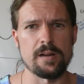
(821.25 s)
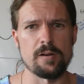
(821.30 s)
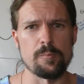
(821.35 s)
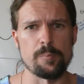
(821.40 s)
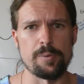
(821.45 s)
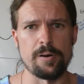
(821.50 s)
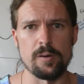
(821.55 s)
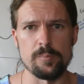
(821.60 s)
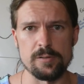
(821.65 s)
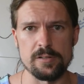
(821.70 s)

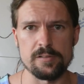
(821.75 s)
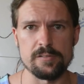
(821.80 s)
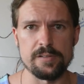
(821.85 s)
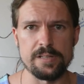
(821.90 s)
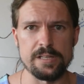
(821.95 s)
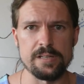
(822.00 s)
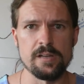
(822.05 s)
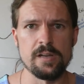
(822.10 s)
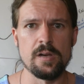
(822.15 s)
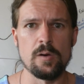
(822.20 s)

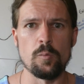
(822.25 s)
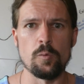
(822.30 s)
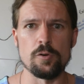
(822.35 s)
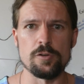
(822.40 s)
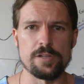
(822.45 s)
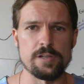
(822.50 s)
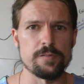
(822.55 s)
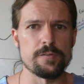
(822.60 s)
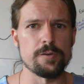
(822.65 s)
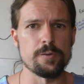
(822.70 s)
publicly will
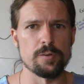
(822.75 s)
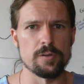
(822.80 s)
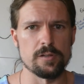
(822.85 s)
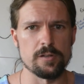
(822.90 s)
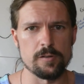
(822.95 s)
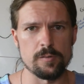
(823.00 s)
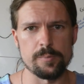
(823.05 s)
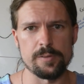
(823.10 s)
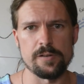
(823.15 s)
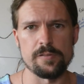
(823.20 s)
give you a
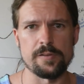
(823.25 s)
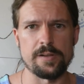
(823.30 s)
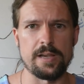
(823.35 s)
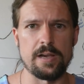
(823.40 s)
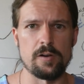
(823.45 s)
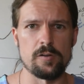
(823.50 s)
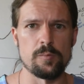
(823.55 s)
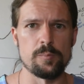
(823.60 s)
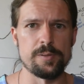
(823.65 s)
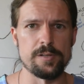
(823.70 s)
little bit of
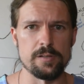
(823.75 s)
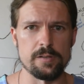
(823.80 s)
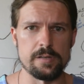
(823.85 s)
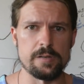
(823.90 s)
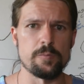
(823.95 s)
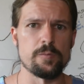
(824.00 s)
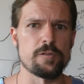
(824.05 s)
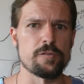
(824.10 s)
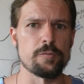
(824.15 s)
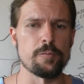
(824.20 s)
accountability,
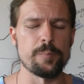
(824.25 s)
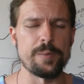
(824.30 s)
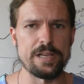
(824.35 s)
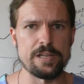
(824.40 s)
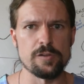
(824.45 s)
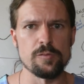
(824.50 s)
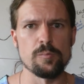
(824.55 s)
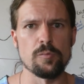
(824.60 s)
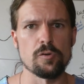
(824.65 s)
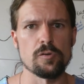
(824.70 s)
which will
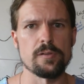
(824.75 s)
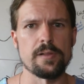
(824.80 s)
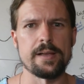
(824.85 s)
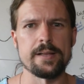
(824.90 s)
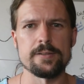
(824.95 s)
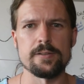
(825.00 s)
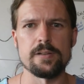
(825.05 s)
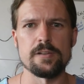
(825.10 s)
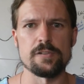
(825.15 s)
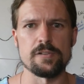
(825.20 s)
make you more
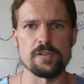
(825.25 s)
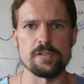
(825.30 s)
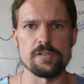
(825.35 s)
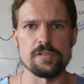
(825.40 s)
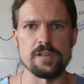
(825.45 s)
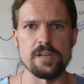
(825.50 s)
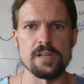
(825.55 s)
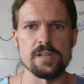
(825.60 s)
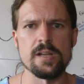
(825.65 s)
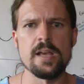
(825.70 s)
likely to
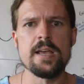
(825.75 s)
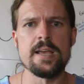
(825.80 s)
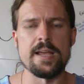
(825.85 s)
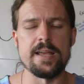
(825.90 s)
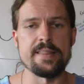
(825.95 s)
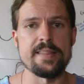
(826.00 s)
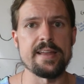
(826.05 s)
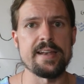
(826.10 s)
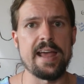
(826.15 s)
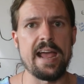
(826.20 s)
succeed.
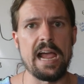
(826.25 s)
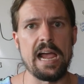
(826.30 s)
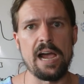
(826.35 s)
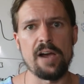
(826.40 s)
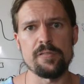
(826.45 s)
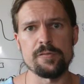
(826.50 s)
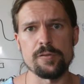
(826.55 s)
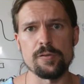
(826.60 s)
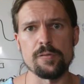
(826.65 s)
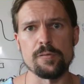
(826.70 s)
And then
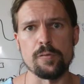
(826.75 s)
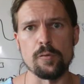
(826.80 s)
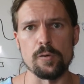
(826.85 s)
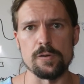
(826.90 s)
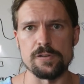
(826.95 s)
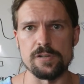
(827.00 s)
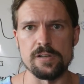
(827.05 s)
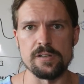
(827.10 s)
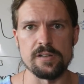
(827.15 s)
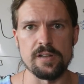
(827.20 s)
after
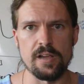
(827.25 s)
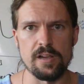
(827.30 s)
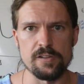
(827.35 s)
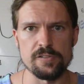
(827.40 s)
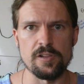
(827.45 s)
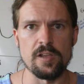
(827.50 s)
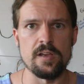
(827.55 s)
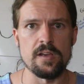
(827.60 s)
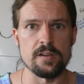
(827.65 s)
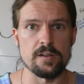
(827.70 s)
14
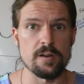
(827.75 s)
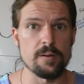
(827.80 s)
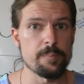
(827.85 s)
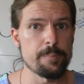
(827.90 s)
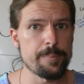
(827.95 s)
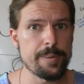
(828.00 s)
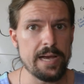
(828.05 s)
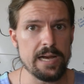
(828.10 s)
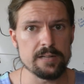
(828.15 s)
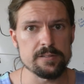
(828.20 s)
days, come
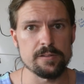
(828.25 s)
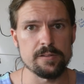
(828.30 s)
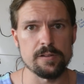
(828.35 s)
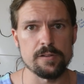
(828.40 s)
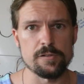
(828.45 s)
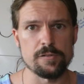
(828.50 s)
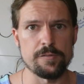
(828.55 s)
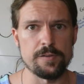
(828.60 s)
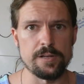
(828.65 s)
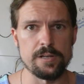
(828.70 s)
back to
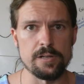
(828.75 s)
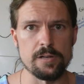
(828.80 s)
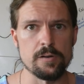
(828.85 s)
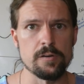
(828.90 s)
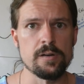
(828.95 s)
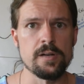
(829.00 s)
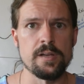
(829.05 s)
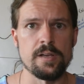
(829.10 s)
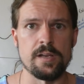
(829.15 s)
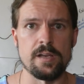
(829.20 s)
this
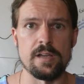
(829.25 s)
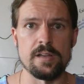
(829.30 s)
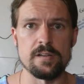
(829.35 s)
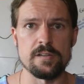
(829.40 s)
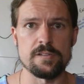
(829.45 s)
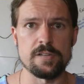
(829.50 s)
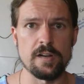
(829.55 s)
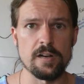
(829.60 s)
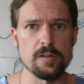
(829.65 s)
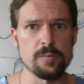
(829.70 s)
video
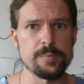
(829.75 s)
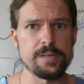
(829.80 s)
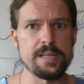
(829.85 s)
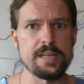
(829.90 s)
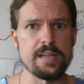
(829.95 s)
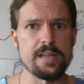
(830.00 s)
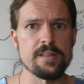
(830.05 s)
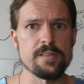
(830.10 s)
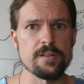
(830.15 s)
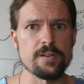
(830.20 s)
and tell me
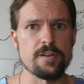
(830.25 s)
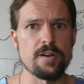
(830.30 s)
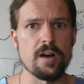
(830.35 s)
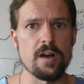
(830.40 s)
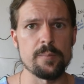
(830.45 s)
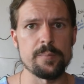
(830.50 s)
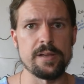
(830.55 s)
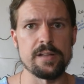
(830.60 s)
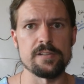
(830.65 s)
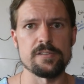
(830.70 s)
in the
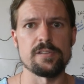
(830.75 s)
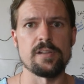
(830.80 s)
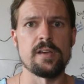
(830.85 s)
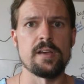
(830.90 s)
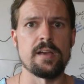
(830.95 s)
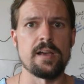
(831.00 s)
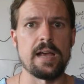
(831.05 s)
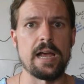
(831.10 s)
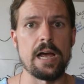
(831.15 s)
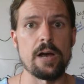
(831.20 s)
comments
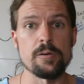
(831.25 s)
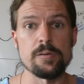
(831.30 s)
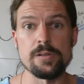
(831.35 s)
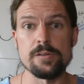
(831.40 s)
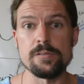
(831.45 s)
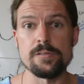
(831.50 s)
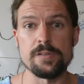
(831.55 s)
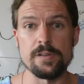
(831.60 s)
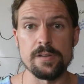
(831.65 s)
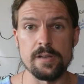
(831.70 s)
how
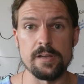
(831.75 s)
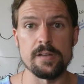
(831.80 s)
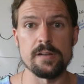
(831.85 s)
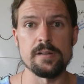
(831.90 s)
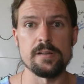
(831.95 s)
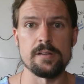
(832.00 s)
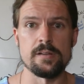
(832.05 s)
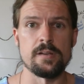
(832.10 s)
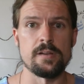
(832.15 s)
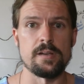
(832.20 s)
you
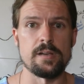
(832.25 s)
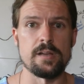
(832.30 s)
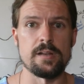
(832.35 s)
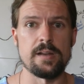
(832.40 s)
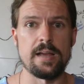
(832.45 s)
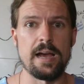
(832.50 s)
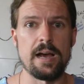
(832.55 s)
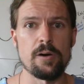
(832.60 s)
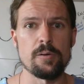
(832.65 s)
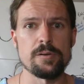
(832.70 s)
did and
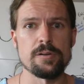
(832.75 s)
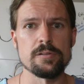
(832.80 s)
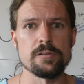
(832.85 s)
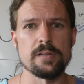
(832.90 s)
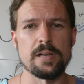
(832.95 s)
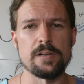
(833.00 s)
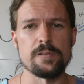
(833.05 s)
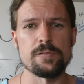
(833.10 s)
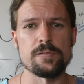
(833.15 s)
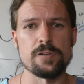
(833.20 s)
how your
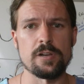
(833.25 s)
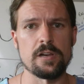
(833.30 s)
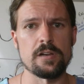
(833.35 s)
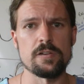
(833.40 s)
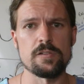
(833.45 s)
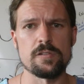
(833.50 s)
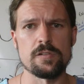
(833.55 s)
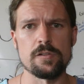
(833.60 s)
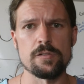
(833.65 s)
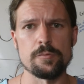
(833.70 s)
life
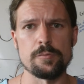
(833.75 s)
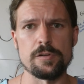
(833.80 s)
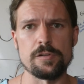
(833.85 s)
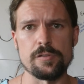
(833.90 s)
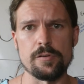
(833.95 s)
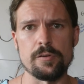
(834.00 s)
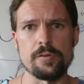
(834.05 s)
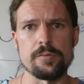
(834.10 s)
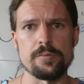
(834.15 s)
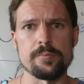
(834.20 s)
changed as a
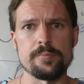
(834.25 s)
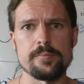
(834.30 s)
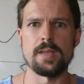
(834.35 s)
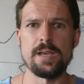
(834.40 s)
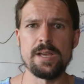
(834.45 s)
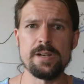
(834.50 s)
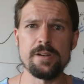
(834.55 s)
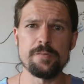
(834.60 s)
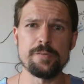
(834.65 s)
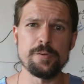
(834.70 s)
result.
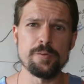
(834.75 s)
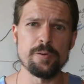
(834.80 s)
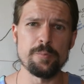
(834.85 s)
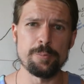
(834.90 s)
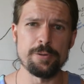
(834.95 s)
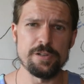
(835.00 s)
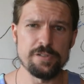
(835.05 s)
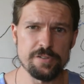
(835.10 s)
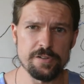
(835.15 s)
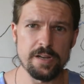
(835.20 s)
And if you
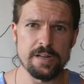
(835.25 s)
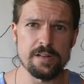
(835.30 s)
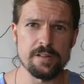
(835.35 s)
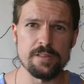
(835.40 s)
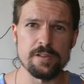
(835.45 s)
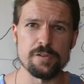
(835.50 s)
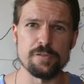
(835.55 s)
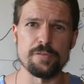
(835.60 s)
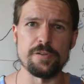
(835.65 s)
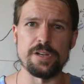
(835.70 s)
appreciated
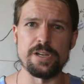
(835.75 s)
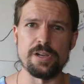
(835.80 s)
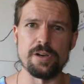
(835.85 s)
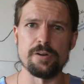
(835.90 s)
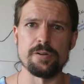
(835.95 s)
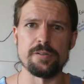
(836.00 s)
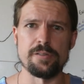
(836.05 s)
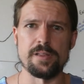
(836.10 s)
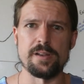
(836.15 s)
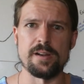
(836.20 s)
this
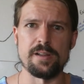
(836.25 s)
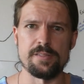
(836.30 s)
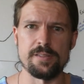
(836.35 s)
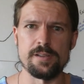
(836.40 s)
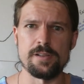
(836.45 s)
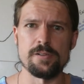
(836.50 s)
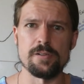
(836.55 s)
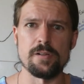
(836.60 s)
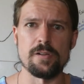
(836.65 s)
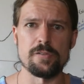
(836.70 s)
video, then I
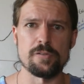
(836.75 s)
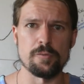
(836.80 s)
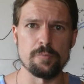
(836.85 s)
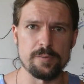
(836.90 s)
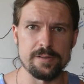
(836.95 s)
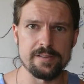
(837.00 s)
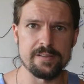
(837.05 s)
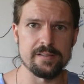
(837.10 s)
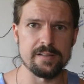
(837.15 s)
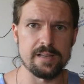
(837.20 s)
think you'll also
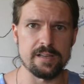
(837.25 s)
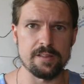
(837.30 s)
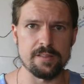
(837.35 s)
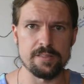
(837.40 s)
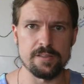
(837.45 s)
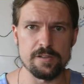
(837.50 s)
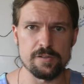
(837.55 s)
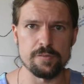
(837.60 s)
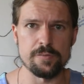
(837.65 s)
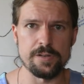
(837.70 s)
really like
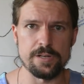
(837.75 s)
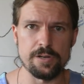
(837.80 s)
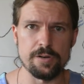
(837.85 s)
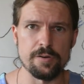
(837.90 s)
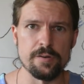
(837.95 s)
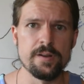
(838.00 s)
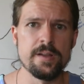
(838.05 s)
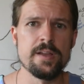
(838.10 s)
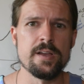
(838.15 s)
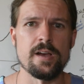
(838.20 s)
this
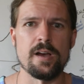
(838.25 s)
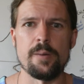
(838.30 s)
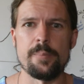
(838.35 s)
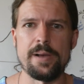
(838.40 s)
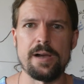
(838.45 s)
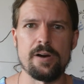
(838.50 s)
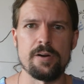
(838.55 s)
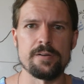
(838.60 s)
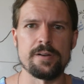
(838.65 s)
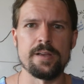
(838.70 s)
video
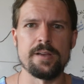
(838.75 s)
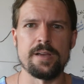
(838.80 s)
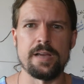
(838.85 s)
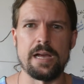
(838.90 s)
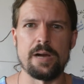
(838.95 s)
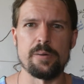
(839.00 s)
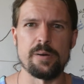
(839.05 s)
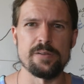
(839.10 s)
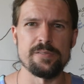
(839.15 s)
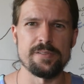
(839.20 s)
about
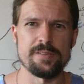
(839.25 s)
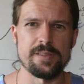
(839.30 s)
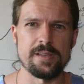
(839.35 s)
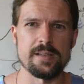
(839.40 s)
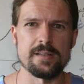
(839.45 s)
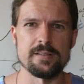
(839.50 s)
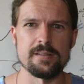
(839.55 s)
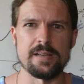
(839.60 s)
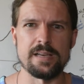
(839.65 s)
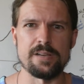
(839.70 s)
how everything
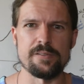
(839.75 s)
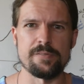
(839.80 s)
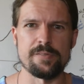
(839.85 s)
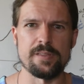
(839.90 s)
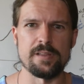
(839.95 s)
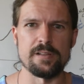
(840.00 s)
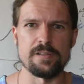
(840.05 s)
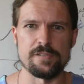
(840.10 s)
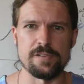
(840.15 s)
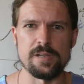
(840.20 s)
in life
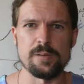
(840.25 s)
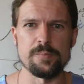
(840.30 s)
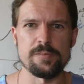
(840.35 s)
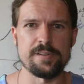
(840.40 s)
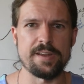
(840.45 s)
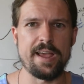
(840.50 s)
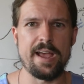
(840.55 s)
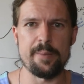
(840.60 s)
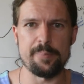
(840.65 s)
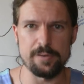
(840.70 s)
that seems
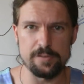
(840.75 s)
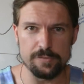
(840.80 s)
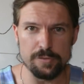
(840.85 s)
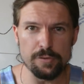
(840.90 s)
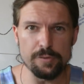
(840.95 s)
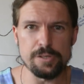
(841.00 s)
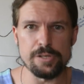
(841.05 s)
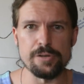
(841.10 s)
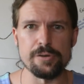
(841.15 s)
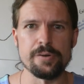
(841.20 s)
to happen to
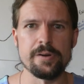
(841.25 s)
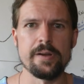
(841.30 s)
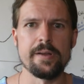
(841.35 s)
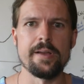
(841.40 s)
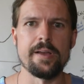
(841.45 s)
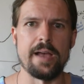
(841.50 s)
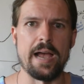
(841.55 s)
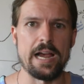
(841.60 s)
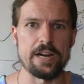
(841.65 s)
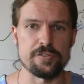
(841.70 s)
you
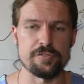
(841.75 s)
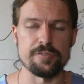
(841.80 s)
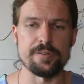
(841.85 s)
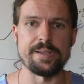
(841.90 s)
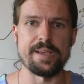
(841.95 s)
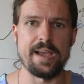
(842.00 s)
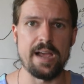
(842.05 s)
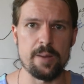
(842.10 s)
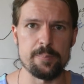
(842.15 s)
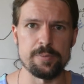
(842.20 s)

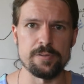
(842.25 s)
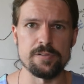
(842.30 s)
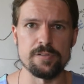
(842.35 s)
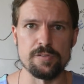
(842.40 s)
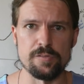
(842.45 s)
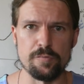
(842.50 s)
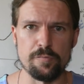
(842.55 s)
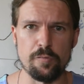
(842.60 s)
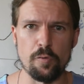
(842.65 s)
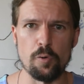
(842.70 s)
actually happens
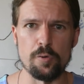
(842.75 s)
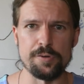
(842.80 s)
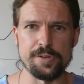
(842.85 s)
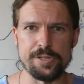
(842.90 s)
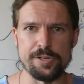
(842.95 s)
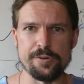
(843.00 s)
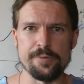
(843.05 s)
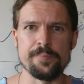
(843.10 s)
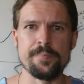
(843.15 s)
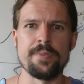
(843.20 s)
for
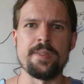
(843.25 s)
you.